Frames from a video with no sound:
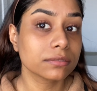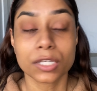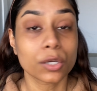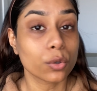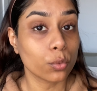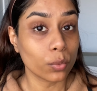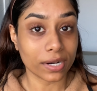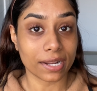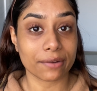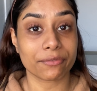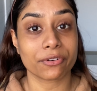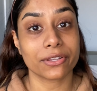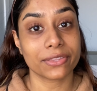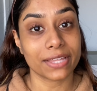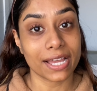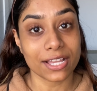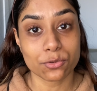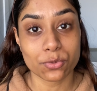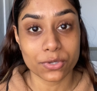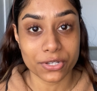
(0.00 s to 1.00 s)
Whatever,
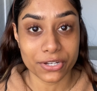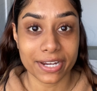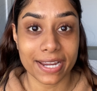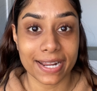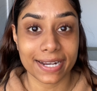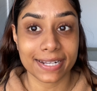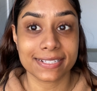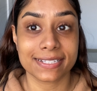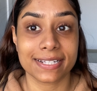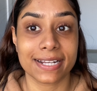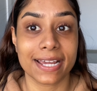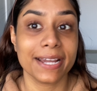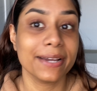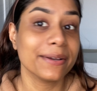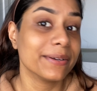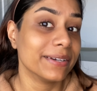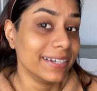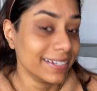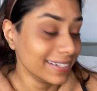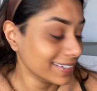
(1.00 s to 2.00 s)
that's what you're getting
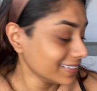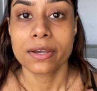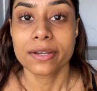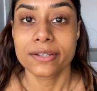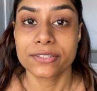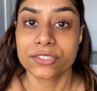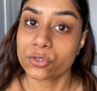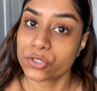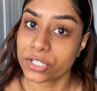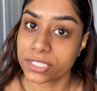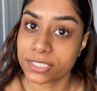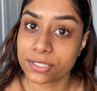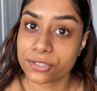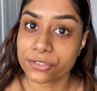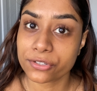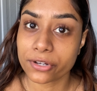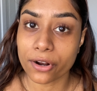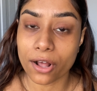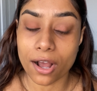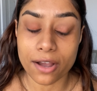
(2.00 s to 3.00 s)
today. So just to
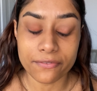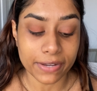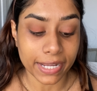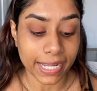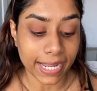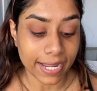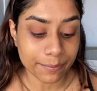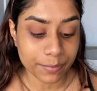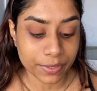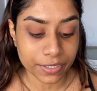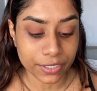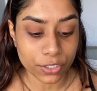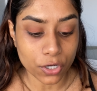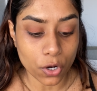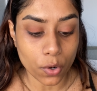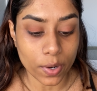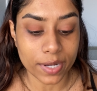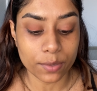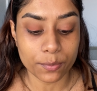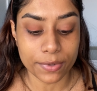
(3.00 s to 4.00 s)
start off, I am gonna go
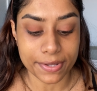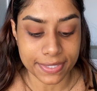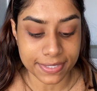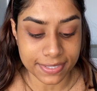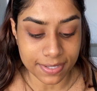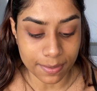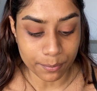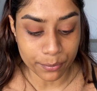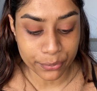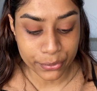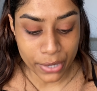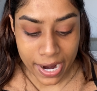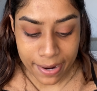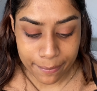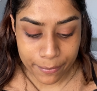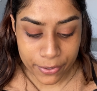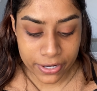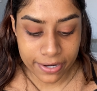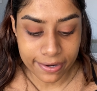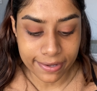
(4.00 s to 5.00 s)
in with some
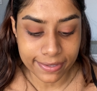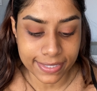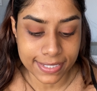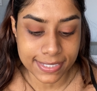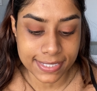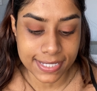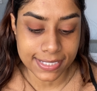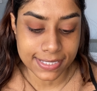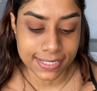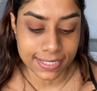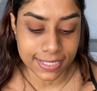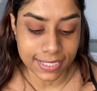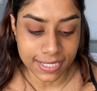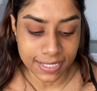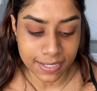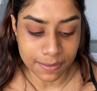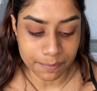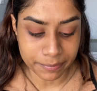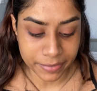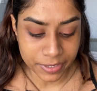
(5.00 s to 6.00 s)
primer, and this is
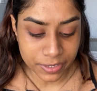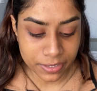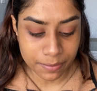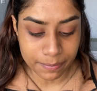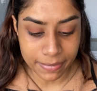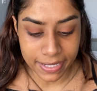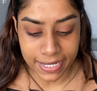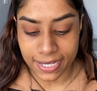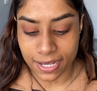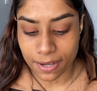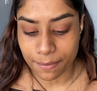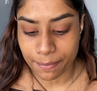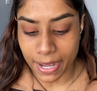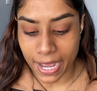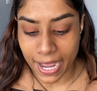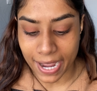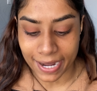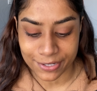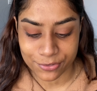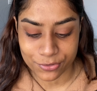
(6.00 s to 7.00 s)
the Milk Makeup
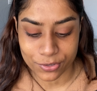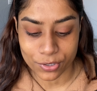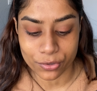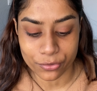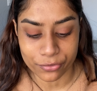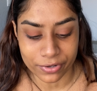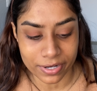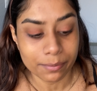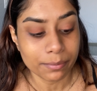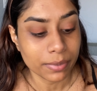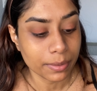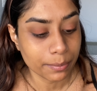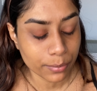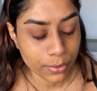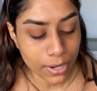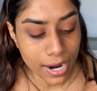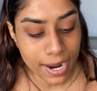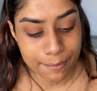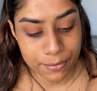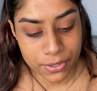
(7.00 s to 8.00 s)
Hydrogrip
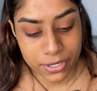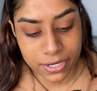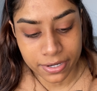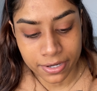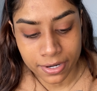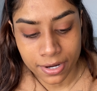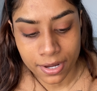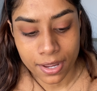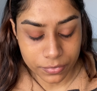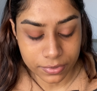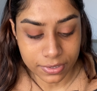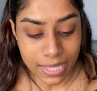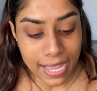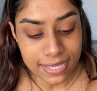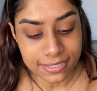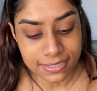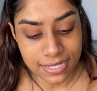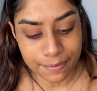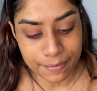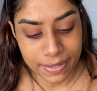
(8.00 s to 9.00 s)
primer.
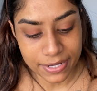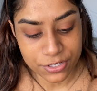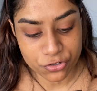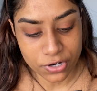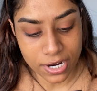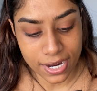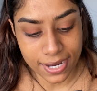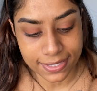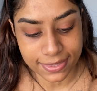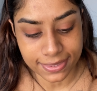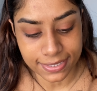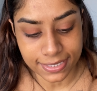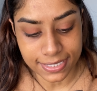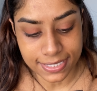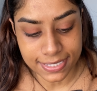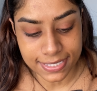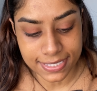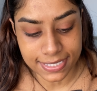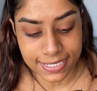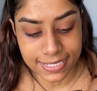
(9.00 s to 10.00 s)
Last time I tried the
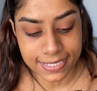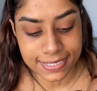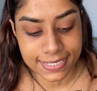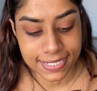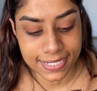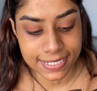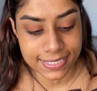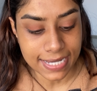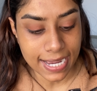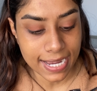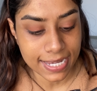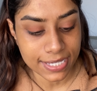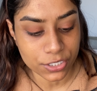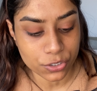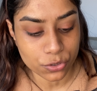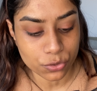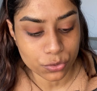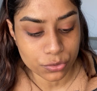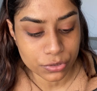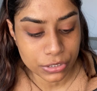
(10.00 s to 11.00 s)
skin tint, I
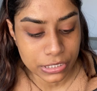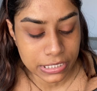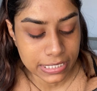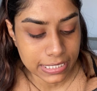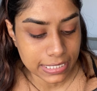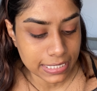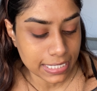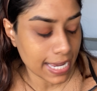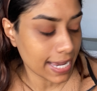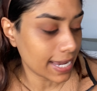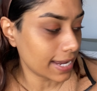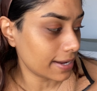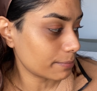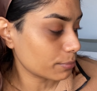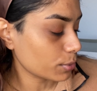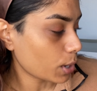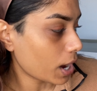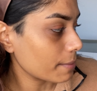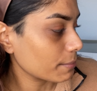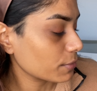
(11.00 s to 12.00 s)
used a
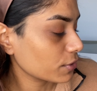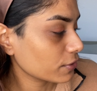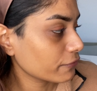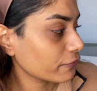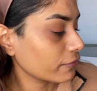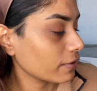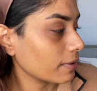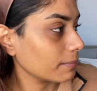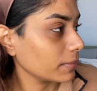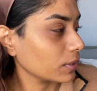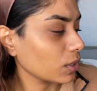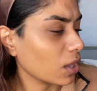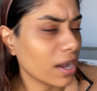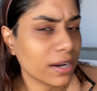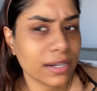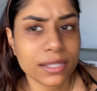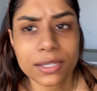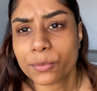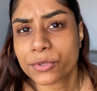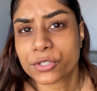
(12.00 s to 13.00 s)
primer from
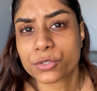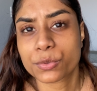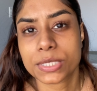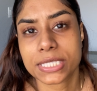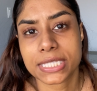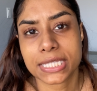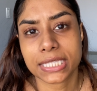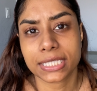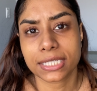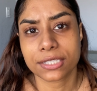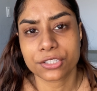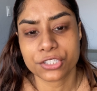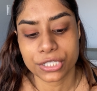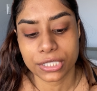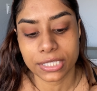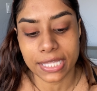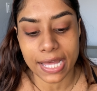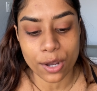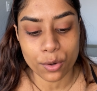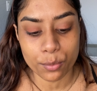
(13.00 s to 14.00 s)
Milani, which was the
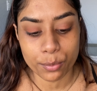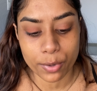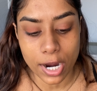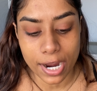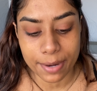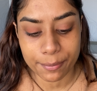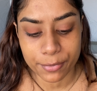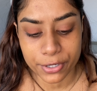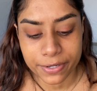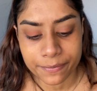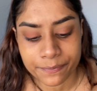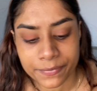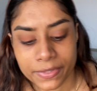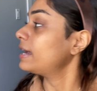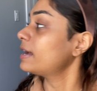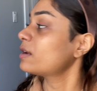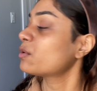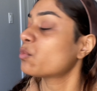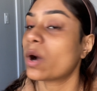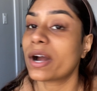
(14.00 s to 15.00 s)
Chill Out primer.
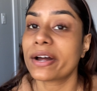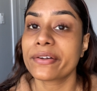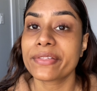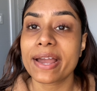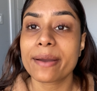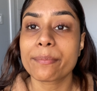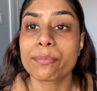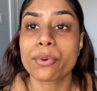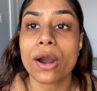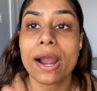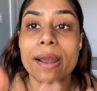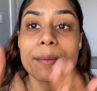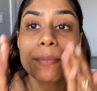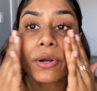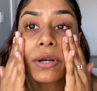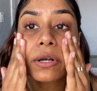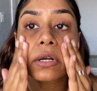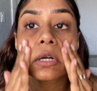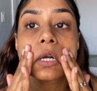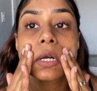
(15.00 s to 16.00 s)
And while that
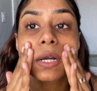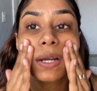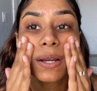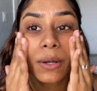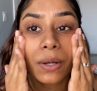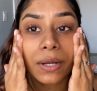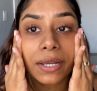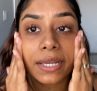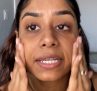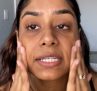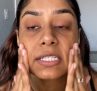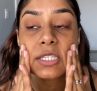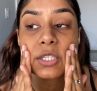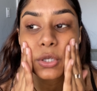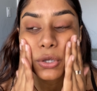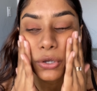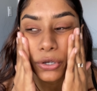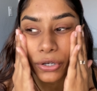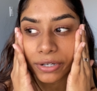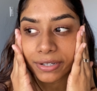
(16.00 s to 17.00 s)
primer is
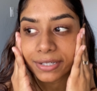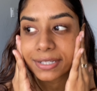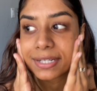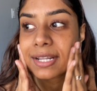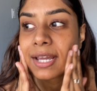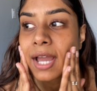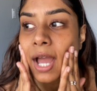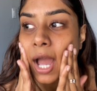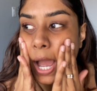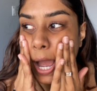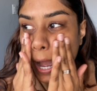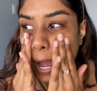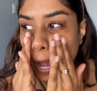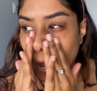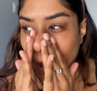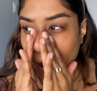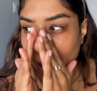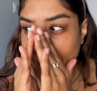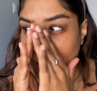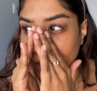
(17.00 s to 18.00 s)
good,
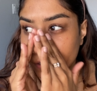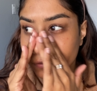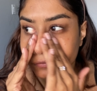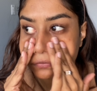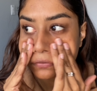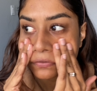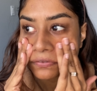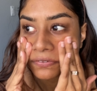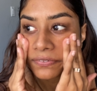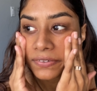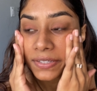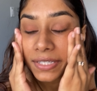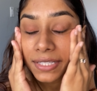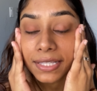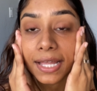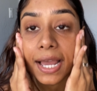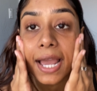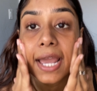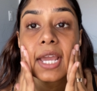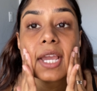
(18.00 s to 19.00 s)
I feel
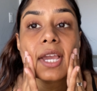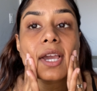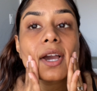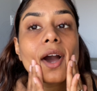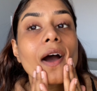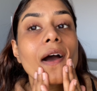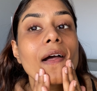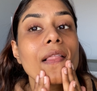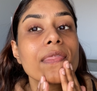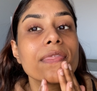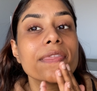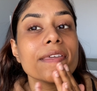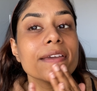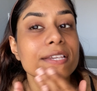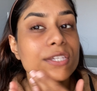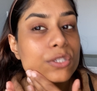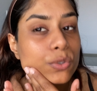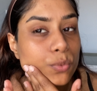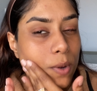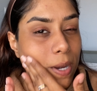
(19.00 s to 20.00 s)
like
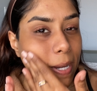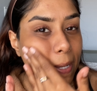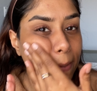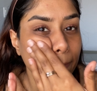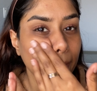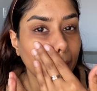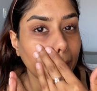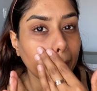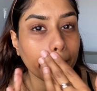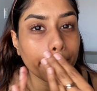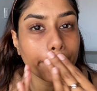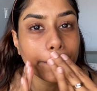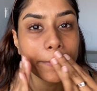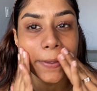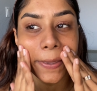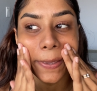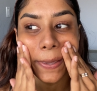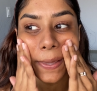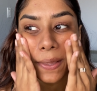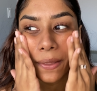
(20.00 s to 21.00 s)
this one might
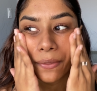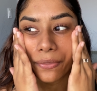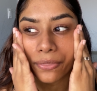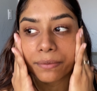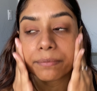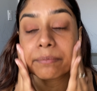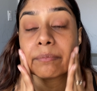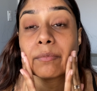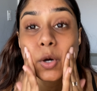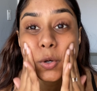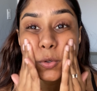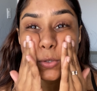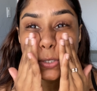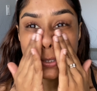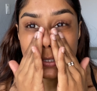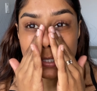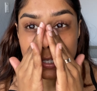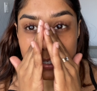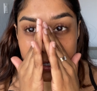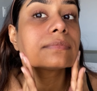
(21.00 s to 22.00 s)
be the
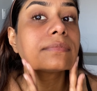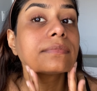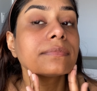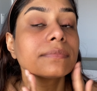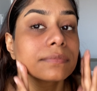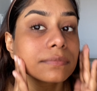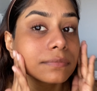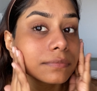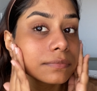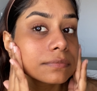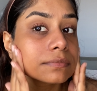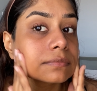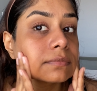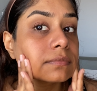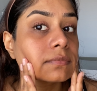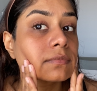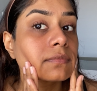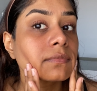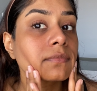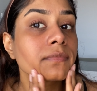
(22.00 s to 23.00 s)
most
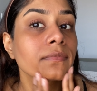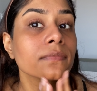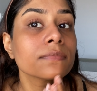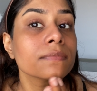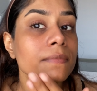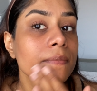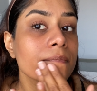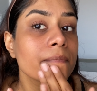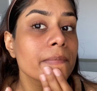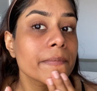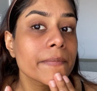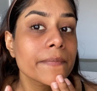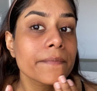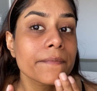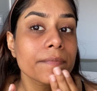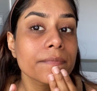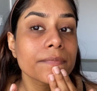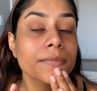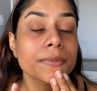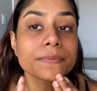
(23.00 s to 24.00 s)
suitable for the skin
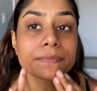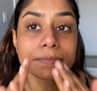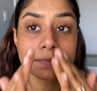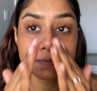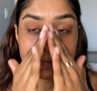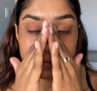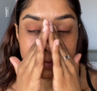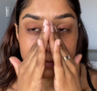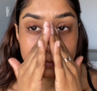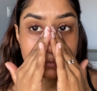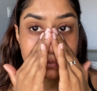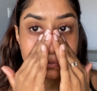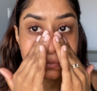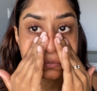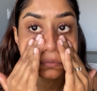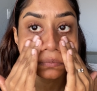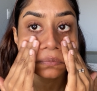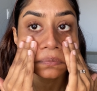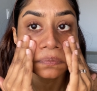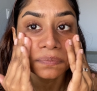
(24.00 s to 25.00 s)
tint, so I wanted to give it a
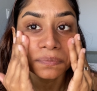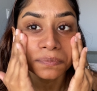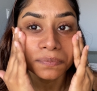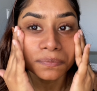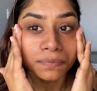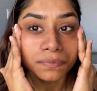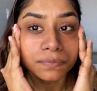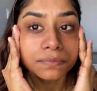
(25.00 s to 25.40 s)
shot.